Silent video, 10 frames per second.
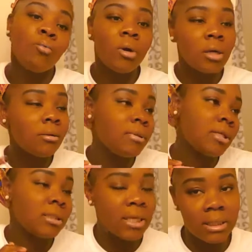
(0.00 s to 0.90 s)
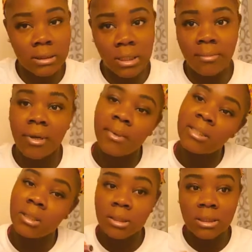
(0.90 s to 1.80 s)
we're gonna play the silence game.
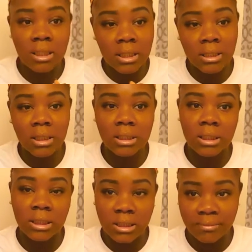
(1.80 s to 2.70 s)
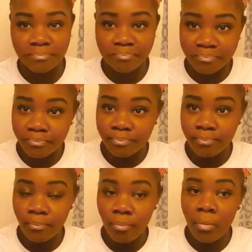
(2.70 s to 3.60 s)
Everybody's gonna sit in their seats
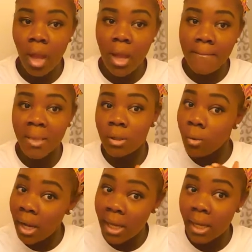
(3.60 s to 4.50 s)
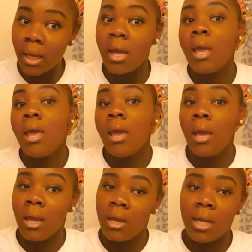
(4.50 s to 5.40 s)
and be quiet.
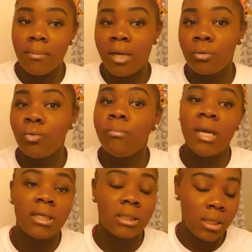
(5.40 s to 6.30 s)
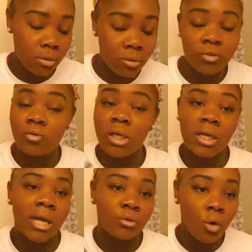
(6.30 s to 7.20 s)
And anybody who makes any noise, you
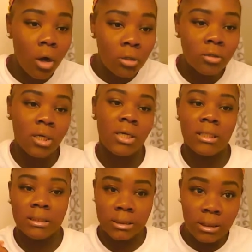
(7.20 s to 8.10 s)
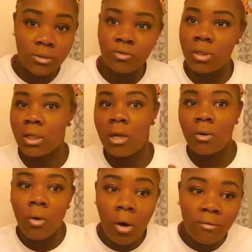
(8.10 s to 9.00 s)
cannot talk, you cannot sneeze, you
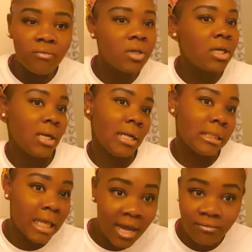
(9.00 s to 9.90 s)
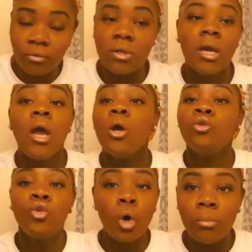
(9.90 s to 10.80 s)
cannot cough, you cannot laugh,
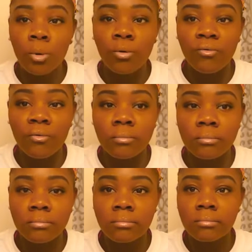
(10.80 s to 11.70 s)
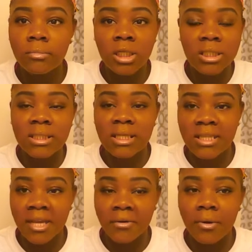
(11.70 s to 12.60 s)
don't move. Just
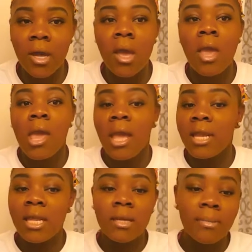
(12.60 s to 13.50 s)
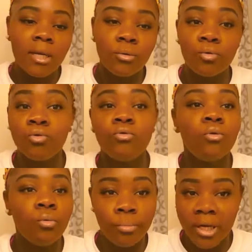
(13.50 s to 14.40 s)
sit there. And anybody who
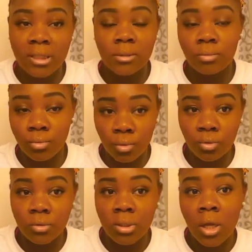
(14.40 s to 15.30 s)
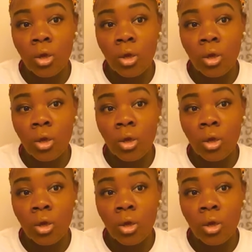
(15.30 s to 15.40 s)
breaks the rules,